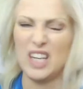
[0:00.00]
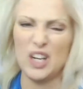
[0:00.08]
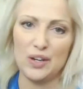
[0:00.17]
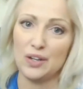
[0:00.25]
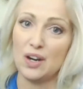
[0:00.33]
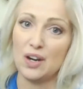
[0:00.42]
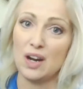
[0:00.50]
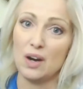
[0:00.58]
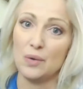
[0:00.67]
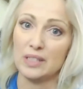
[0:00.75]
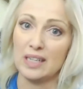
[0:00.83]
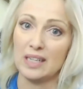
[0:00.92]
You're not
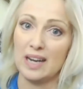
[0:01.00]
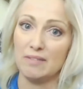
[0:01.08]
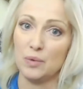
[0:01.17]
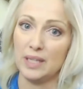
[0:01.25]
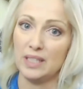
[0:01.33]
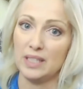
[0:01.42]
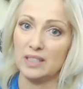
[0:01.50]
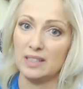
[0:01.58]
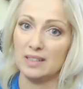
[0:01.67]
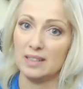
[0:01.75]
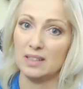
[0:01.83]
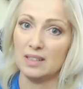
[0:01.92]
always going to have
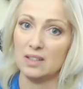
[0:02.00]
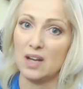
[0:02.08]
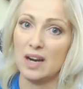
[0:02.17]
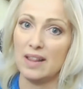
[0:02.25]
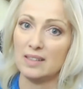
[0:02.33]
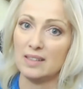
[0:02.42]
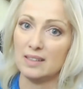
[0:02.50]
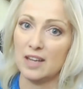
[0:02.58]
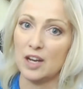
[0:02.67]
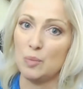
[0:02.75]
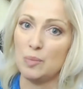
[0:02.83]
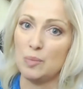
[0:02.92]
questions because a lot of this is
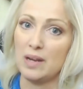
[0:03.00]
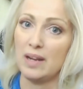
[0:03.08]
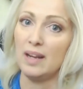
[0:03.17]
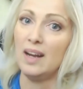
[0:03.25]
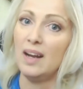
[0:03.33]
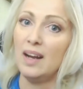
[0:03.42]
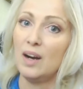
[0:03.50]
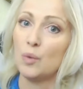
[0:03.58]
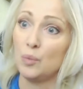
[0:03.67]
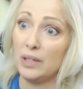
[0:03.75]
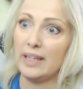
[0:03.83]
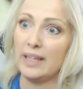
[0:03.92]
going to be
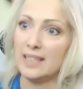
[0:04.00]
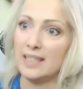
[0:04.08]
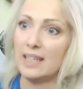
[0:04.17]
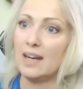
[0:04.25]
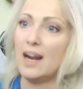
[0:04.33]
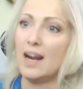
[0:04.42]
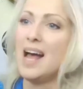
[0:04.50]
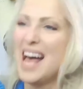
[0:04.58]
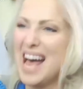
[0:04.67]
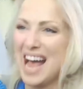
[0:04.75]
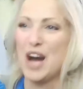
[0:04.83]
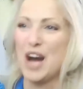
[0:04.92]
really clear.
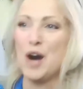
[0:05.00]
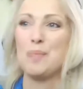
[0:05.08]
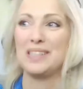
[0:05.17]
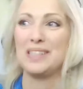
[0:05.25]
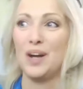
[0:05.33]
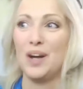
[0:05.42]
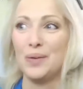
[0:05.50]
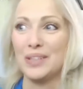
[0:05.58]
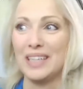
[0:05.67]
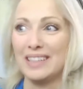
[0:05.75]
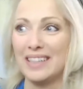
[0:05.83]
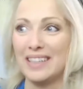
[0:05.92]
I hope it's all
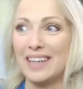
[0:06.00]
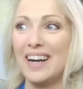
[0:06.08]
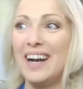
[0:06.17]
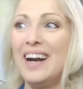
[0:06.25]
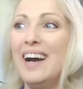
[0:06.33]
really clear.